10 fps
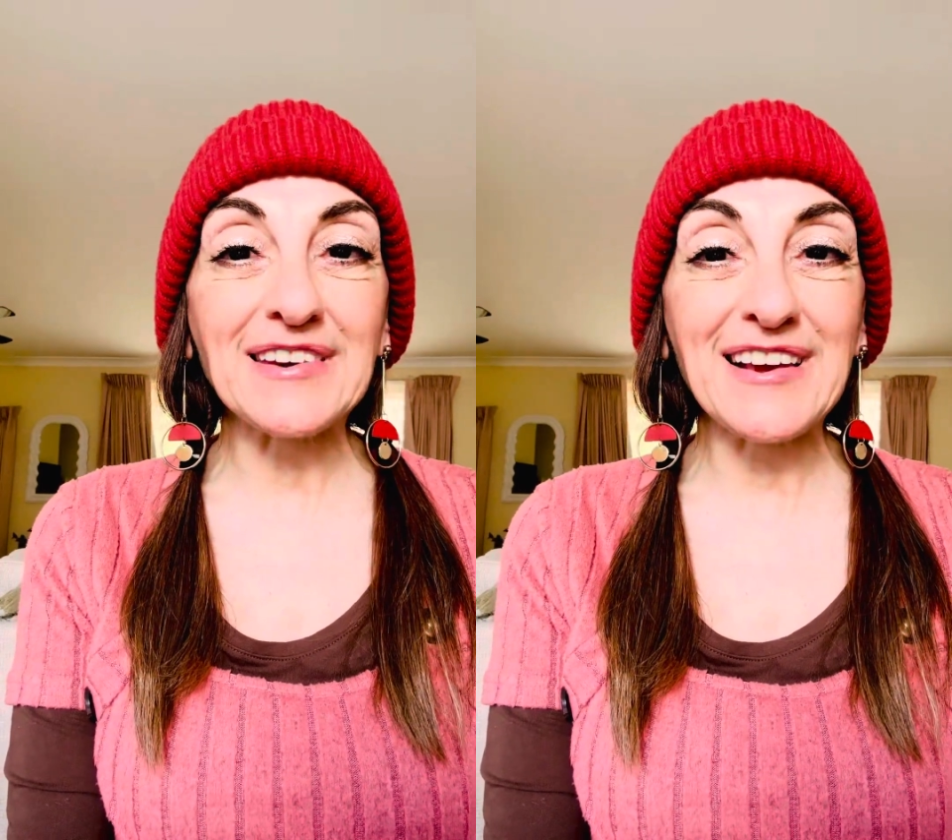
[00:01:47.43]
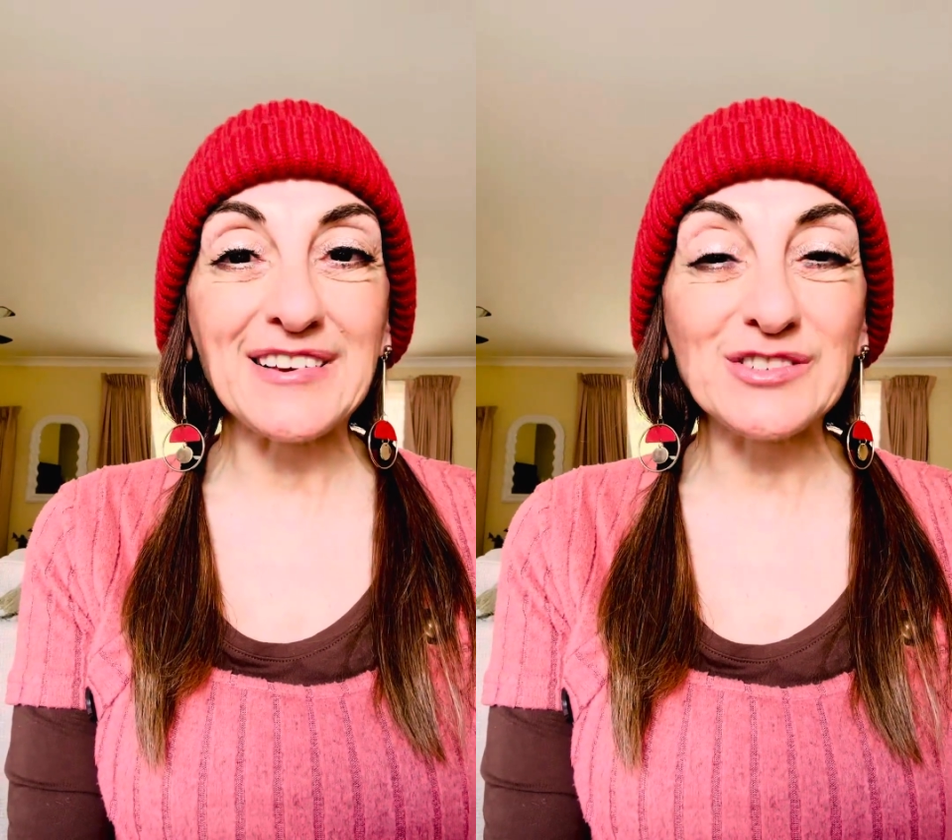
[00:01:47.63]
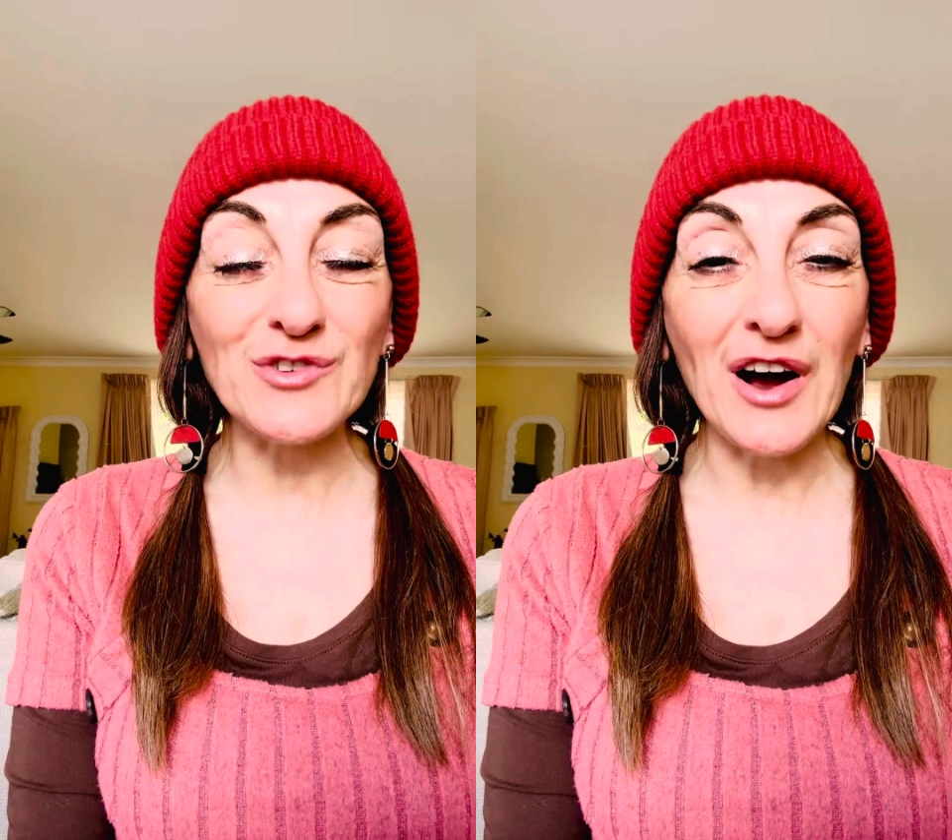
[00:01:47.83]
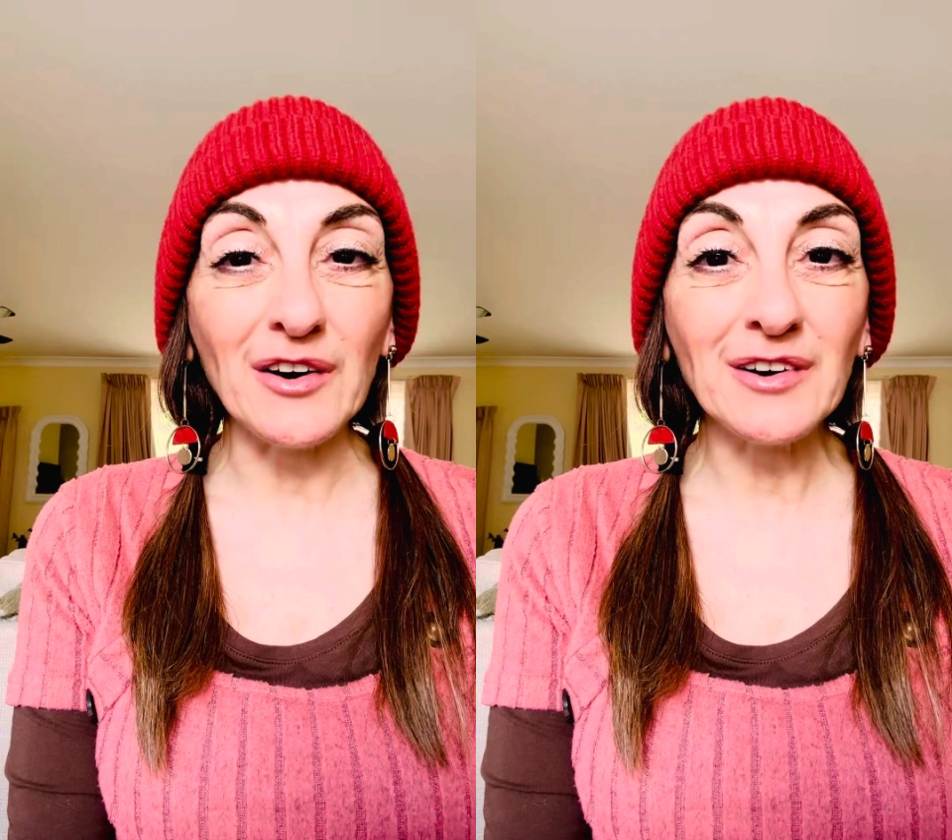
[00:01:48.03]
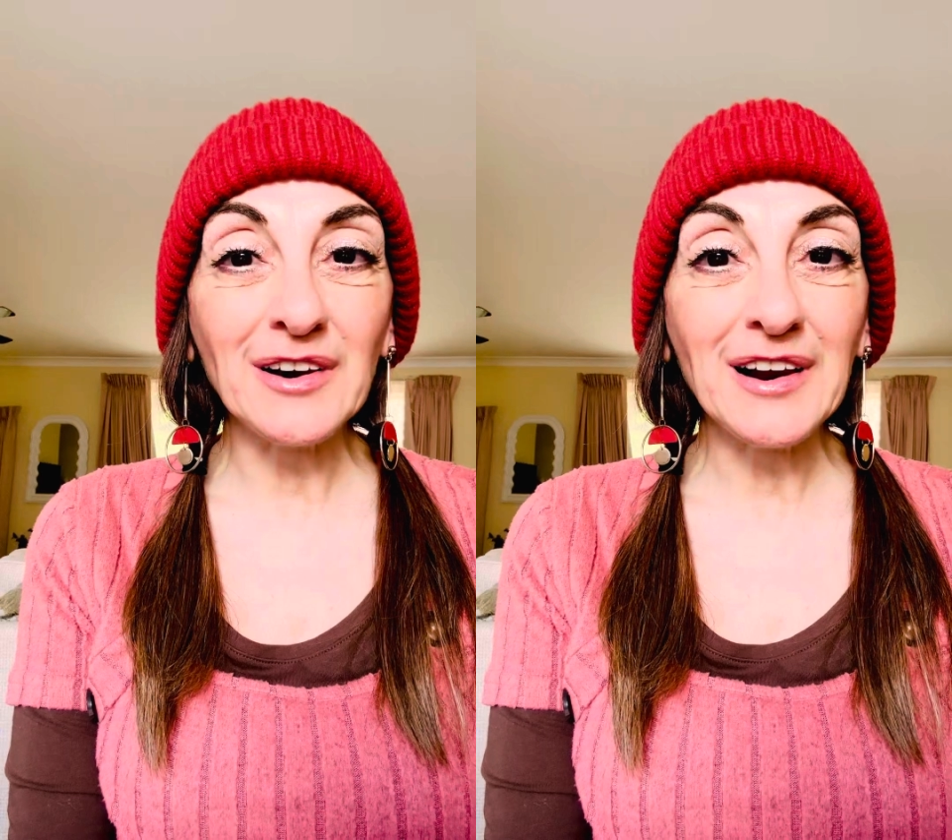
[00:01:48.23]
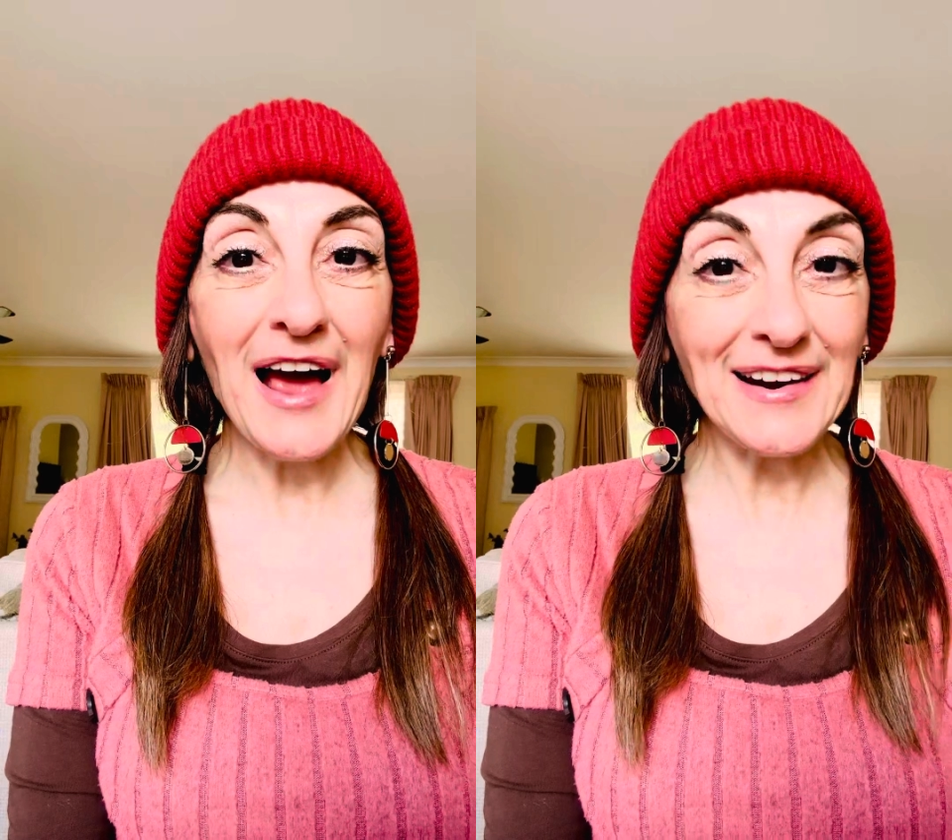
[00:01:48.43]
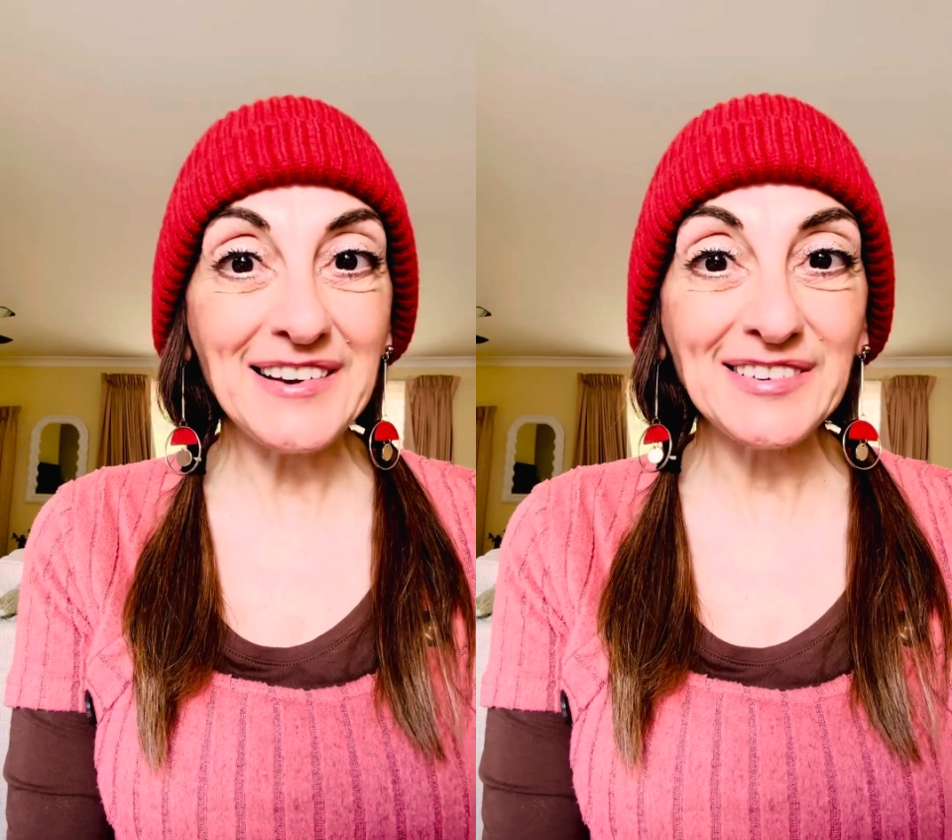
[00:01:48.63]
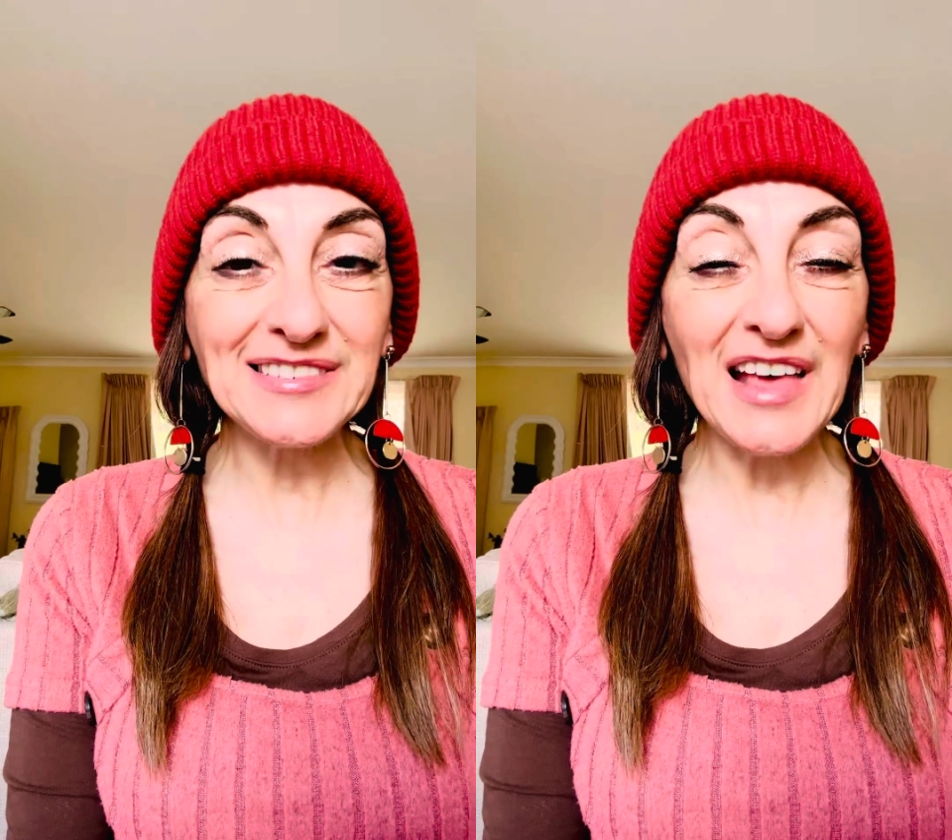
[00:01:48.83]
Israel. And
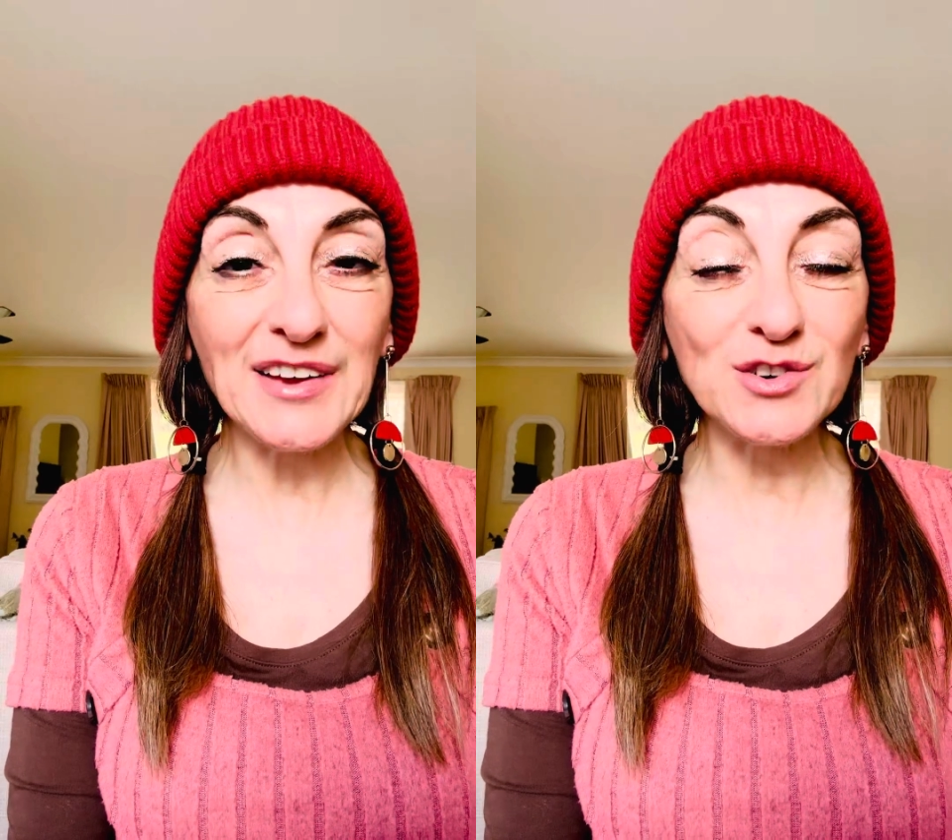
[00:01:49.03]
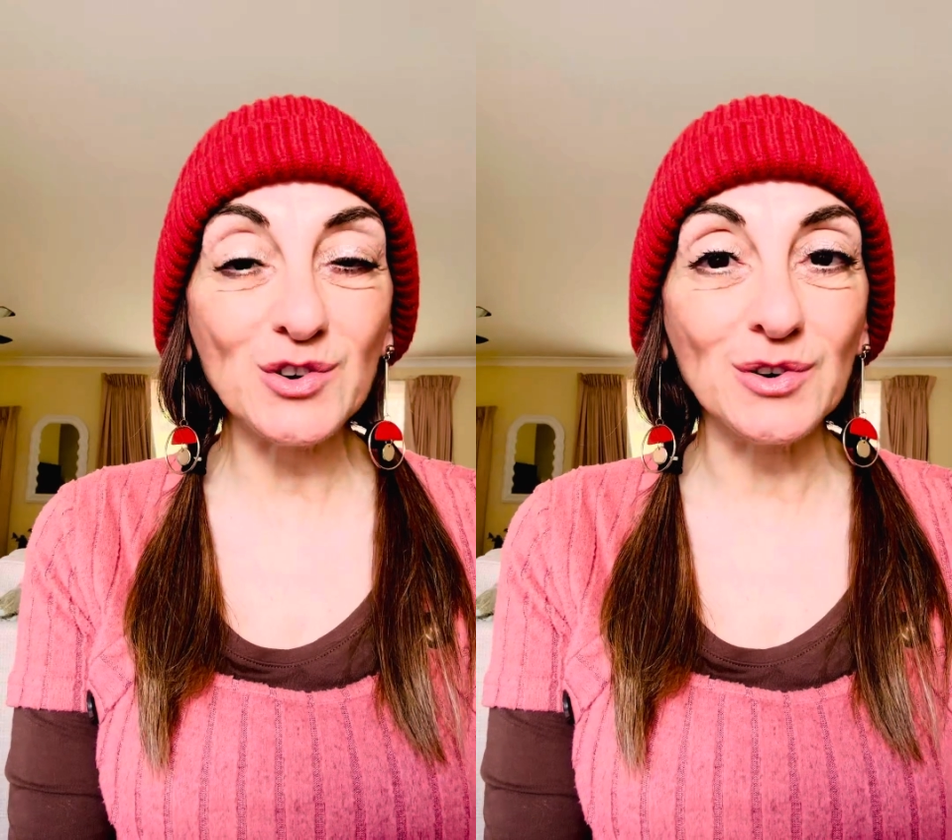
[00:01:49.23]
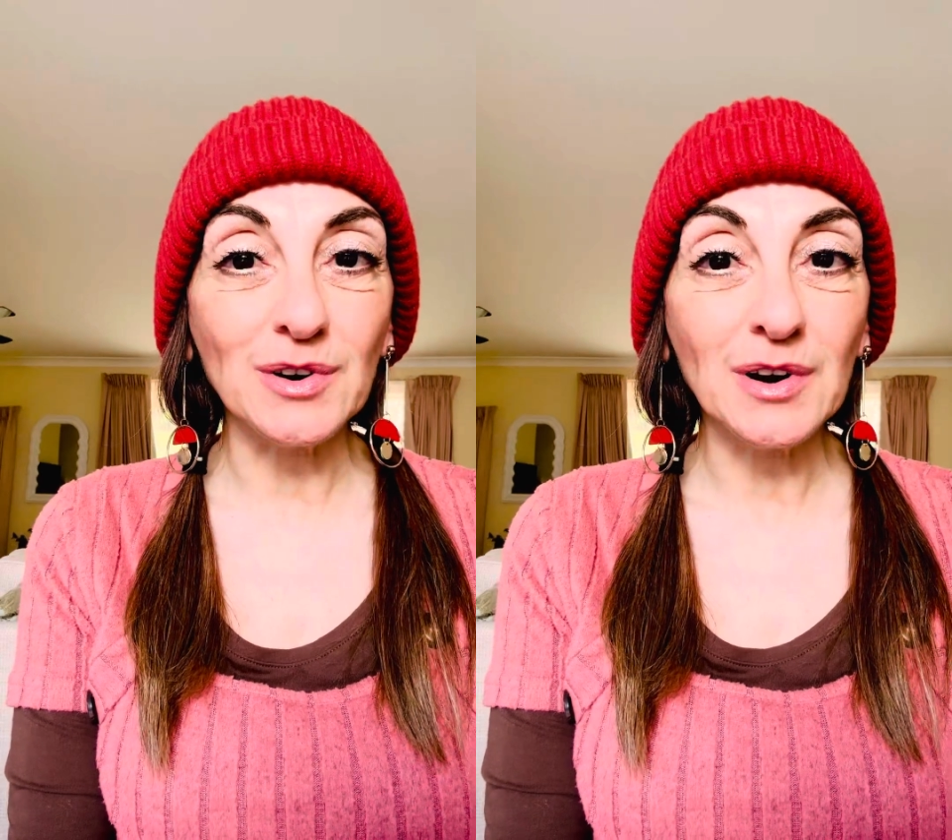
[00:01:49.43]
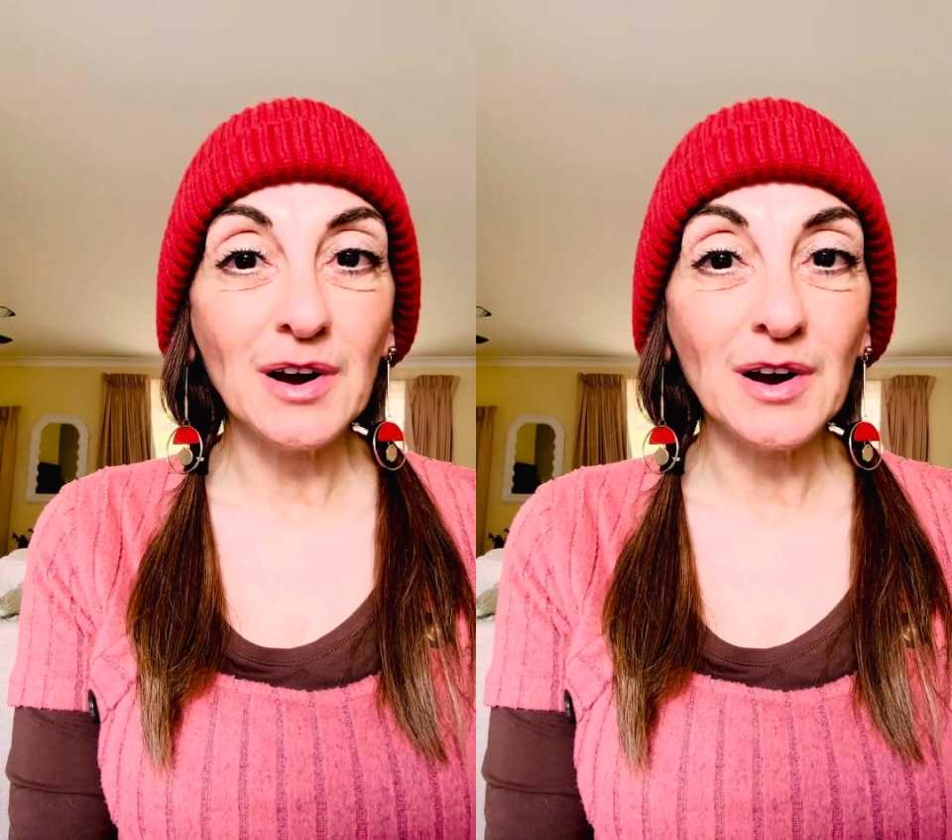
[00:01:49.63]
yes, they do.